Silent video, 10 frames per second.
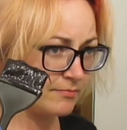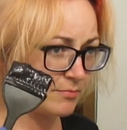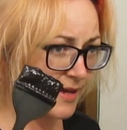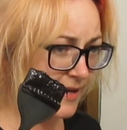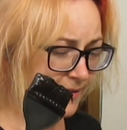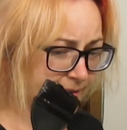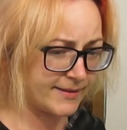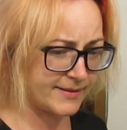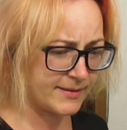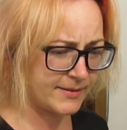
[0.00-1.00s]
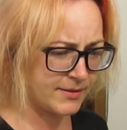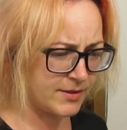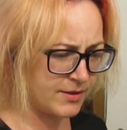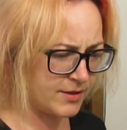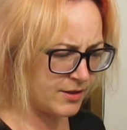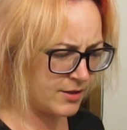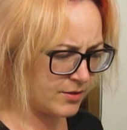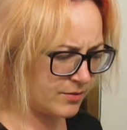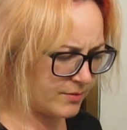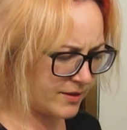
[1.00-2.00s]
Black
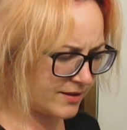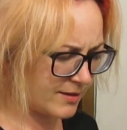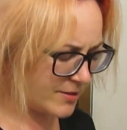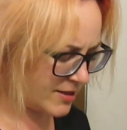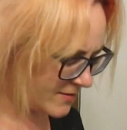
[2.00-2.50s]
with a bit